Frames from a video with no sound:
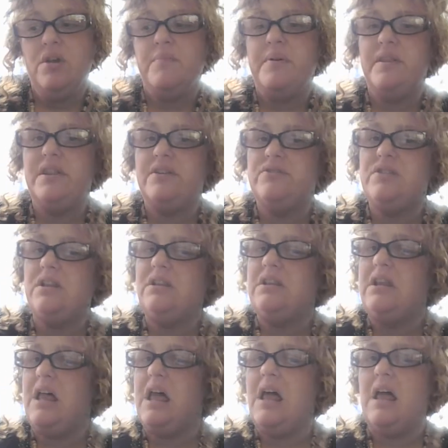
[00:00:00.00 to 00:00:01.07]
But there's a
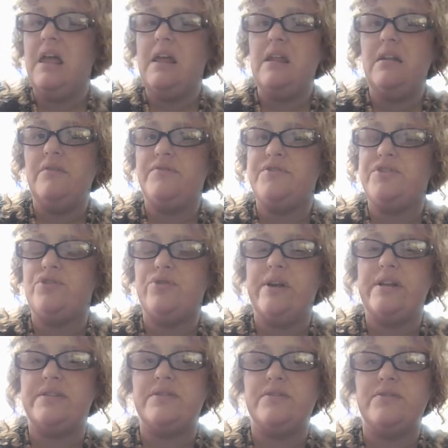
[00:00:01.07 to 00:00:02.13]
lot of
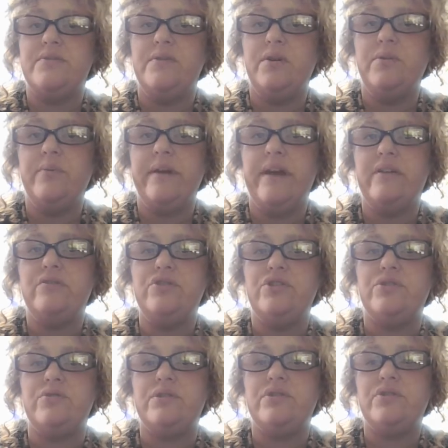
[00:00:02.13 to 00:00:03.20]
stress around
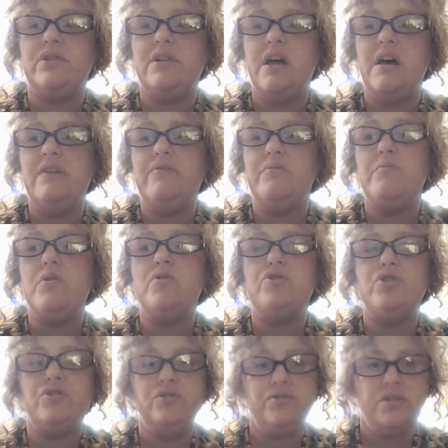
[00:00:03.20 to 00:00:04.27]
you. There's a lot of
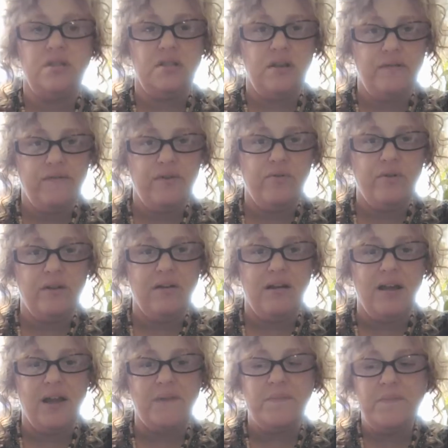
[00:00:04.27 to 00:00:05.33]
emotional stuff going
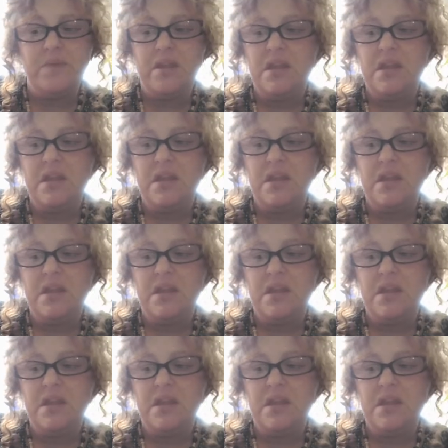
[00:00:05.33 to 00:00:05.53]
on.